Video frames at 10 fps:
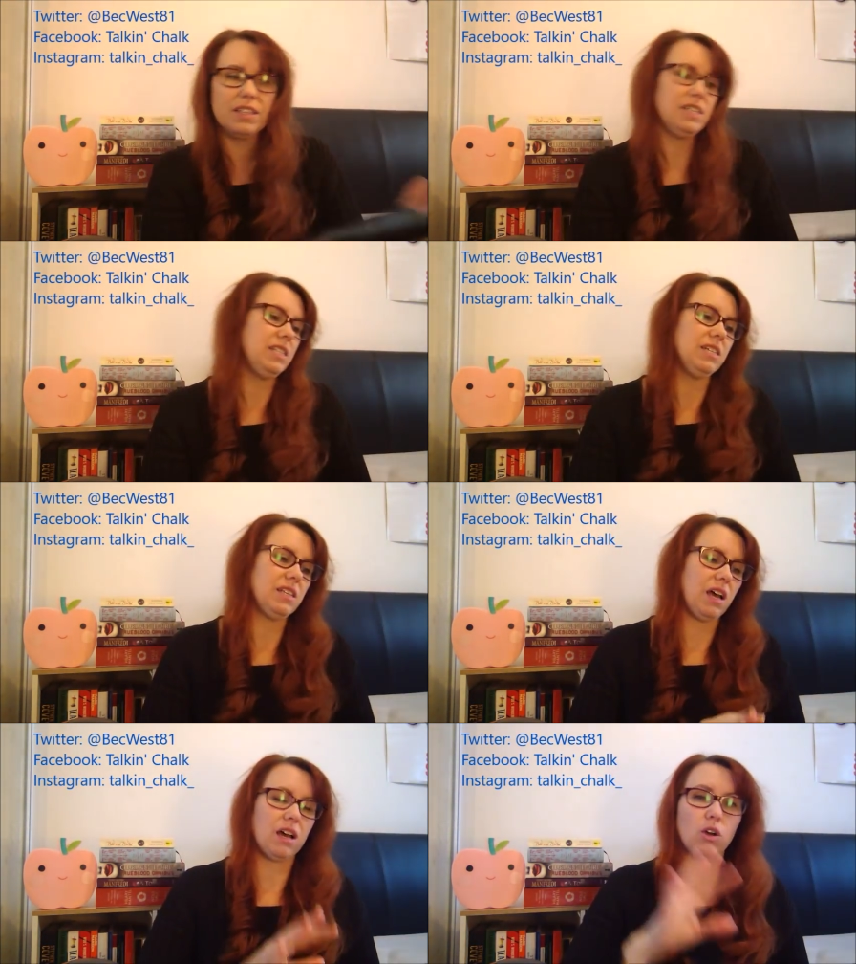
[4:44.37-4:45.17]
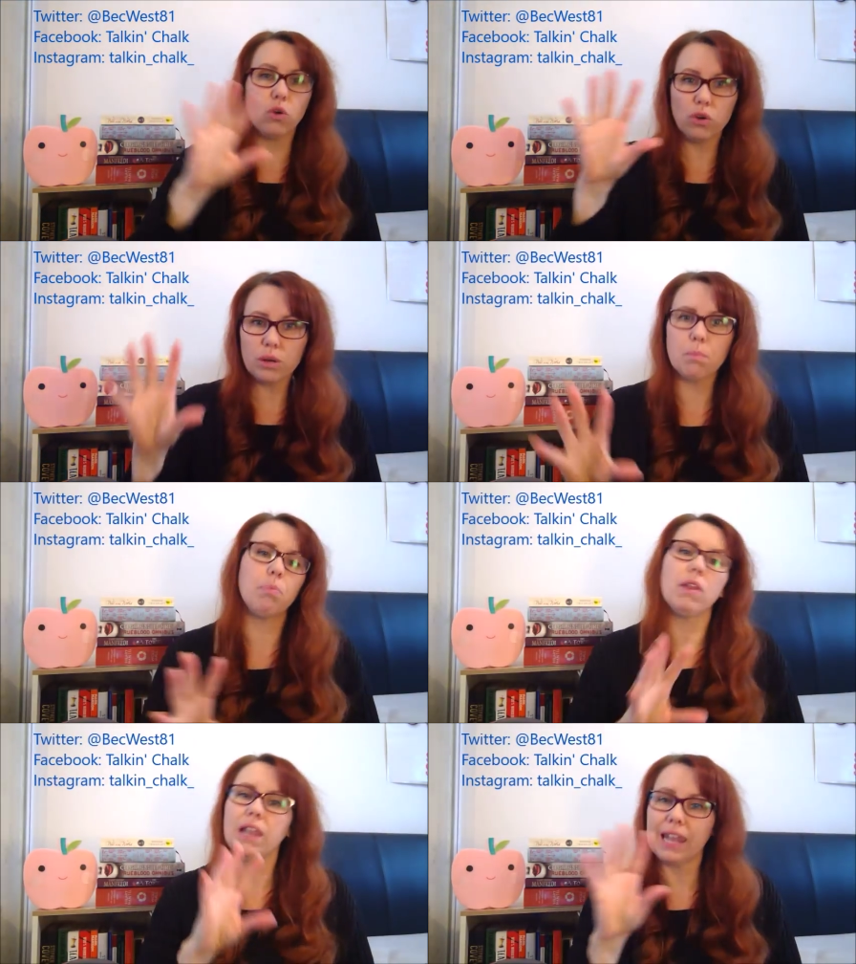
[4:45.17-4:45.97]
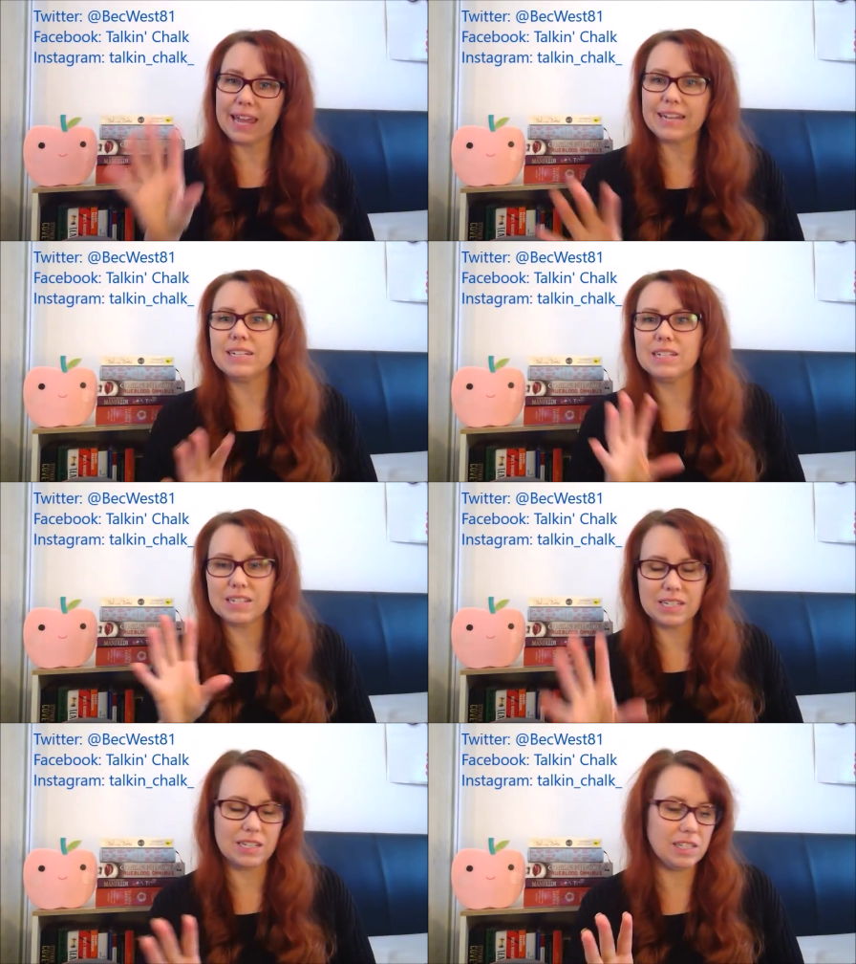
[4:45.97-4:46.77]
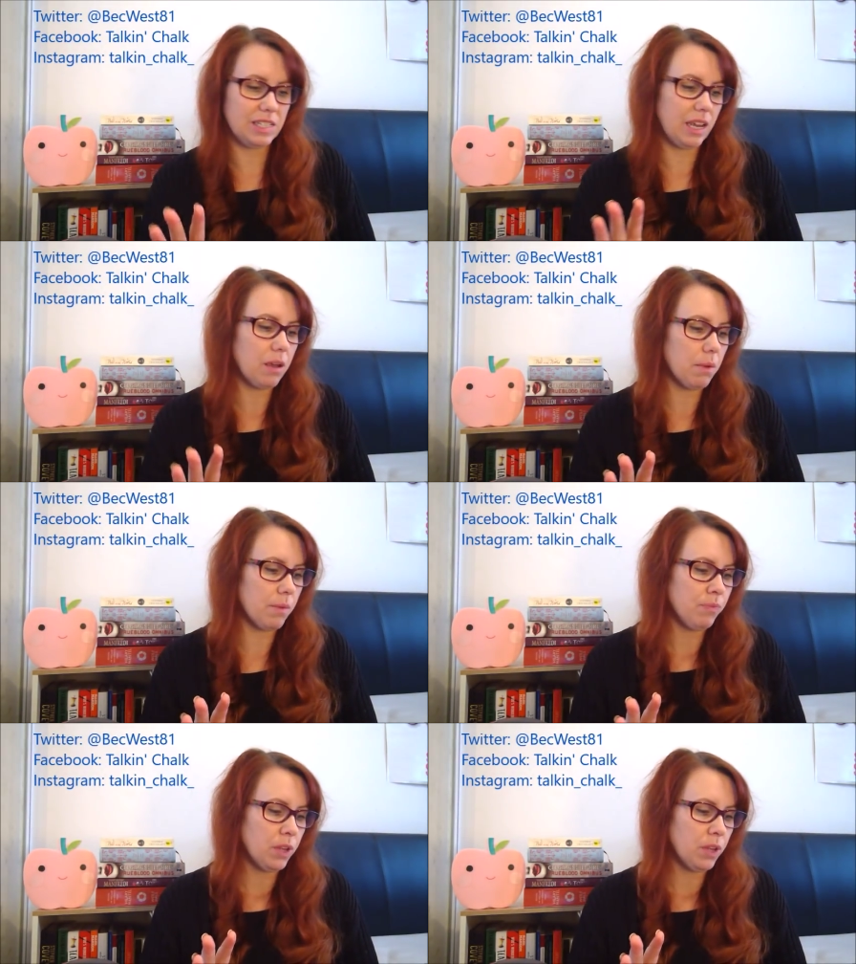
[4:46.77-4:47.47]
This is a good blended segment